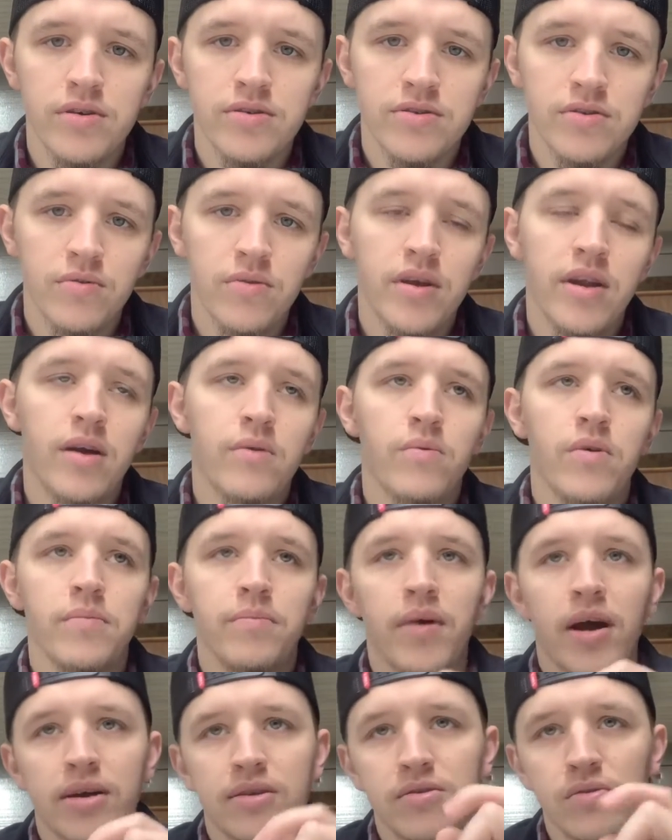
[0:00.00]
So then I
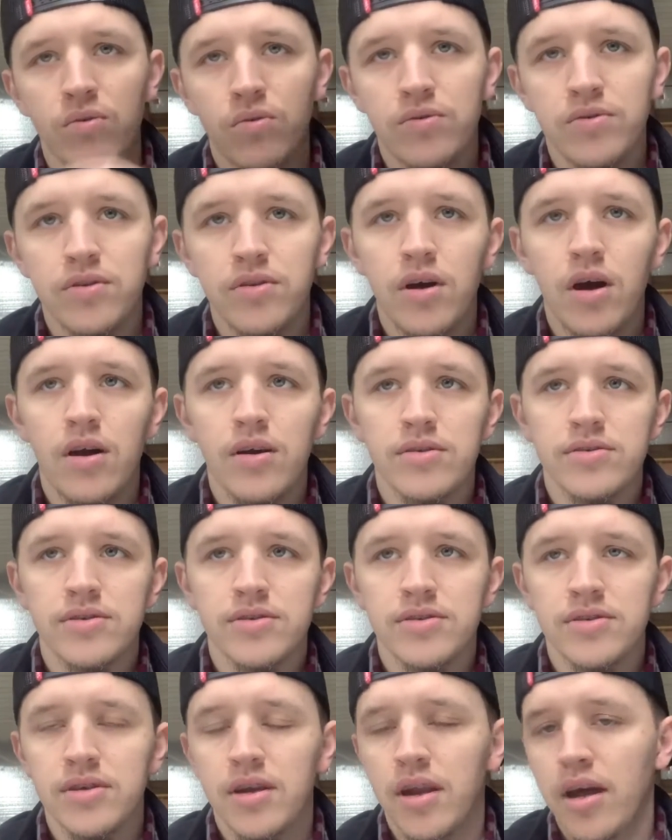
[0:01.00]
went back to the orthodontist
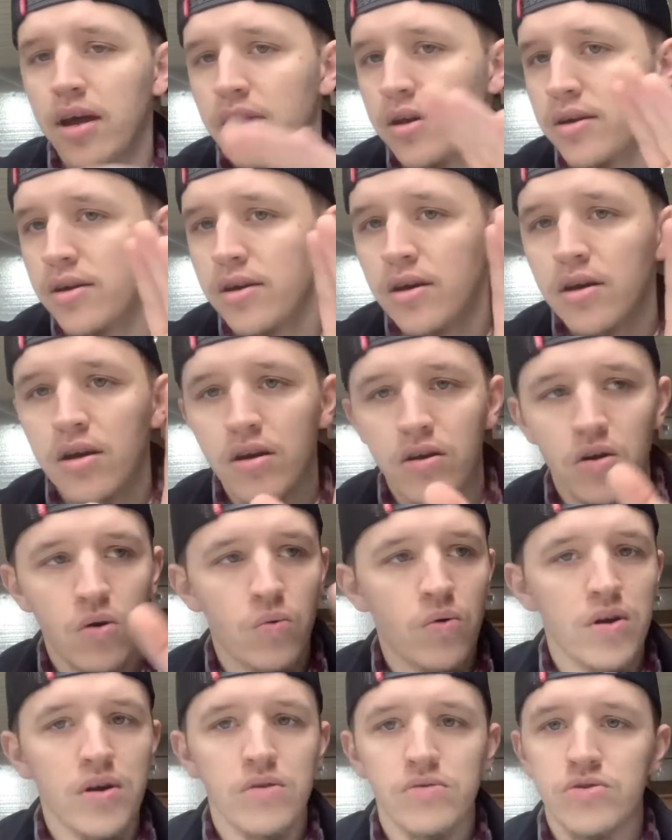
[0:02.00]
and said, hey,
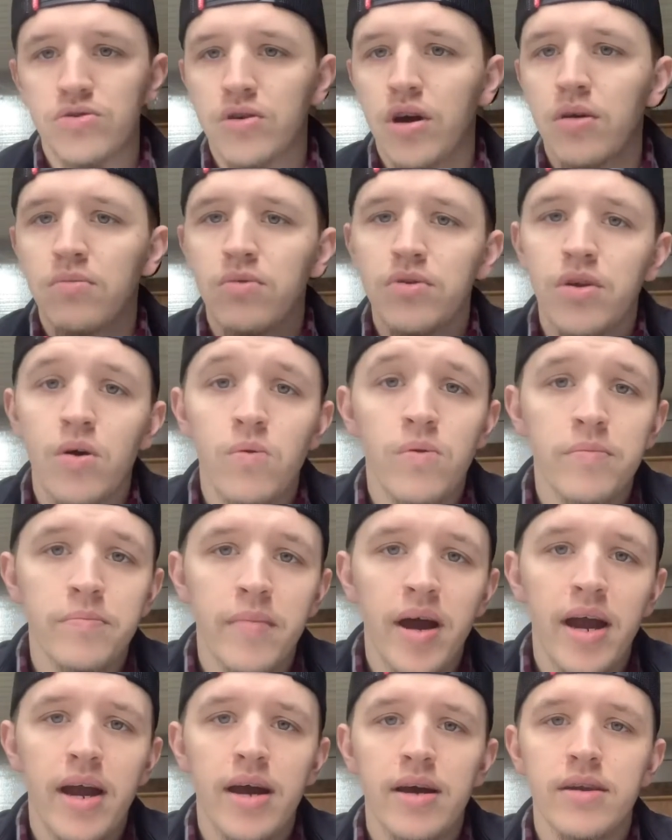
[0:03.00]
don't want no trouble, no one
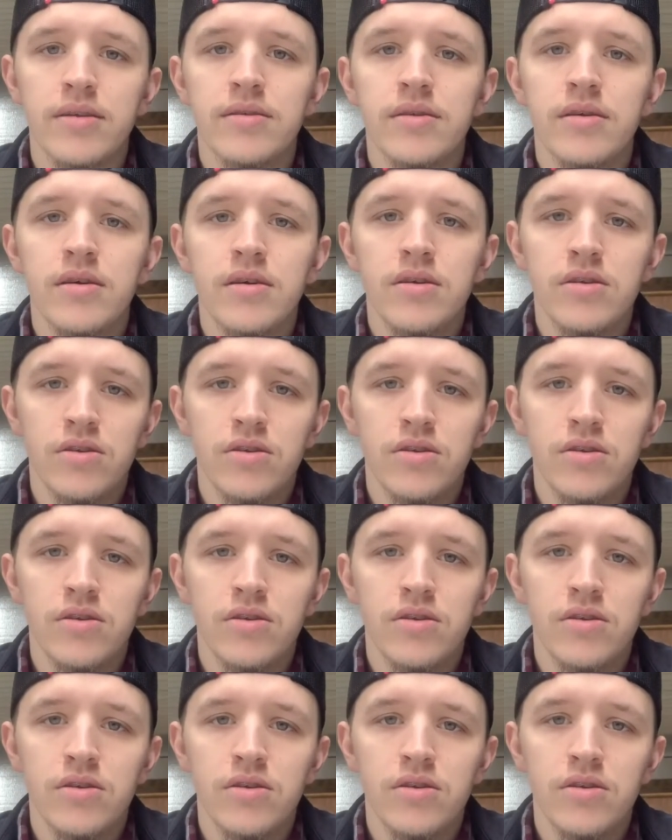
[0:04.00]
mad.